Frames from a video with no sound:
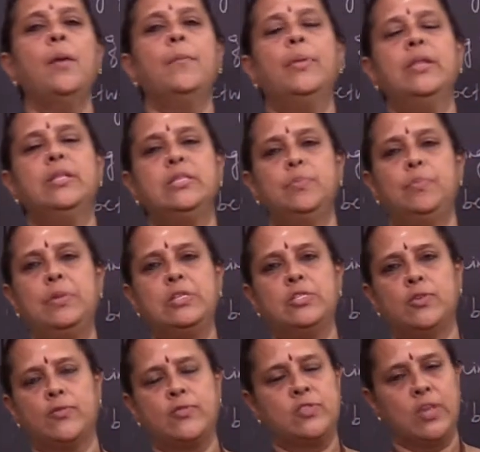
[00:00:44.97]
principles
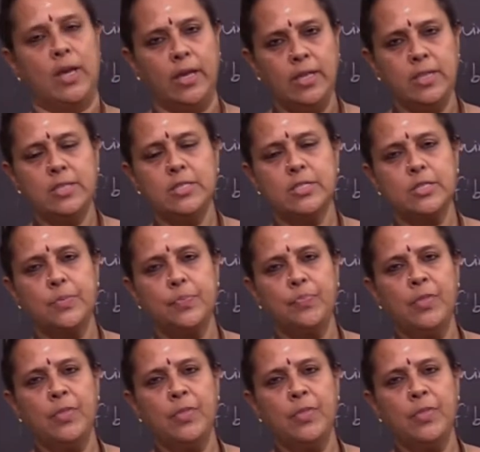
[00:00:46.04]
of science.